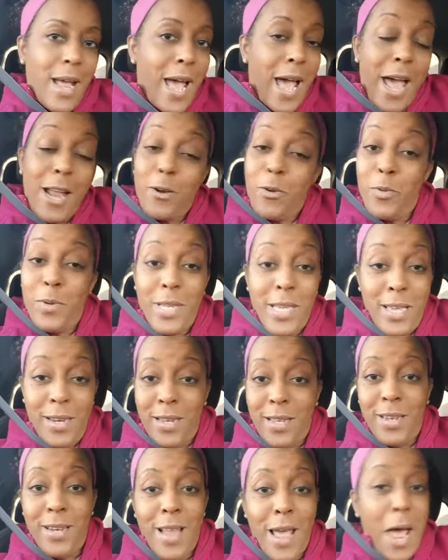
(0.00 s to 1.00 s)
I don't
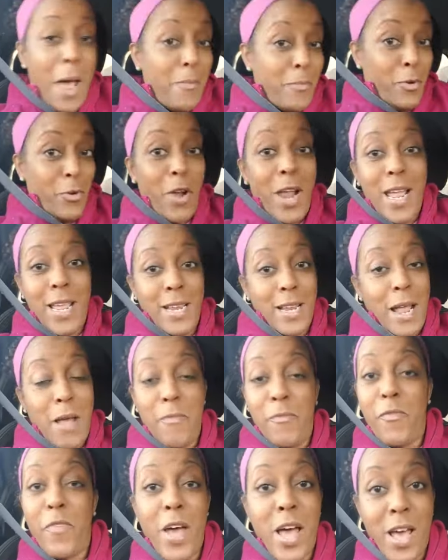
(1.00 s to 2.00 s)
need it. I'm great.
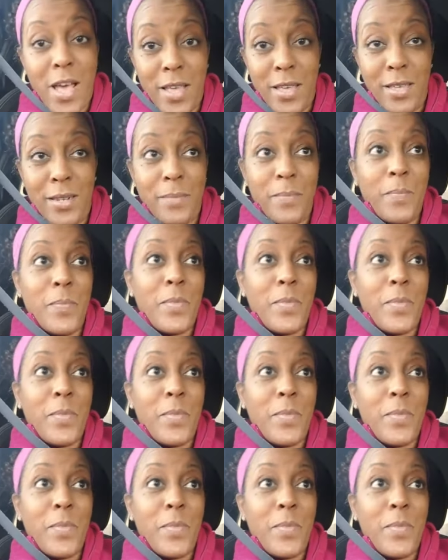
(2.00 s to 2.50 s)
I'm fine.